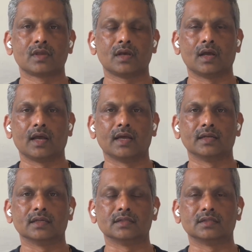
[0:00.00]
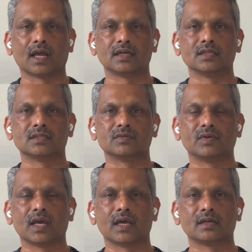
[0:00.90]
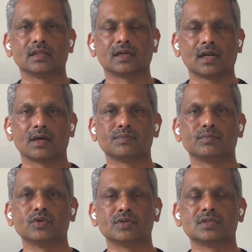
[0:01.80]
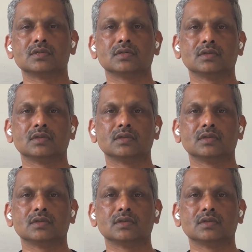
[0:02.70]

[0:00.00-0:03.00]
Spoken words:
And that is where the club puts